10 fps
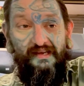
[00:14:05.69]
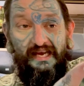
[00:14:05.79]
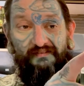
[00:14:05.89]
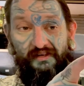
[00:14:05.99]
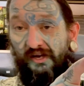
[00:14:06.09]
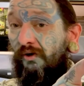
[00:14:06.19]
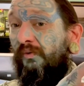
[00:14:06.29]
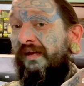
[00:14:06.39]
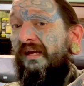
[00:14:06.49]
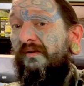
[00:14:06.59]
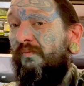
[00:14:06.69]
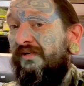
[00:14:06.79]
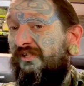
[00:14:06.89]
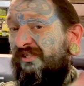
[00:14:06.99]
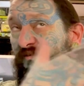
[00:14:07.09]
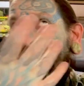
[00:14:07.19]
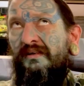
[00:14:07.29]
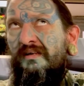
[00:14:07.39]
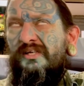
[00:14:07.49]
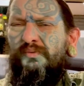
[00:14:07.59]
they have a gold head, which
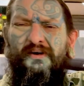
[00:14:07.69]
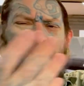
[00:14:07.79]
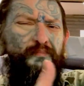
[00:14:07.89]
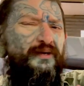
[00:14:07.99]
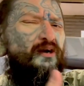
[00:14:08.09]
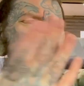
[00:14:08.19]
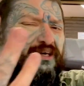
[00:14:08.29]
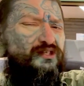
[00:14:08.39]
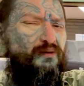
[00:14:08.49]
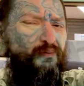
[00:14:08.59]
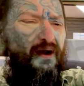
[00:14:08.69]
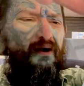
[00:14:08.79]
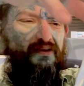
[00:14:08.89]
is what albino does to brown.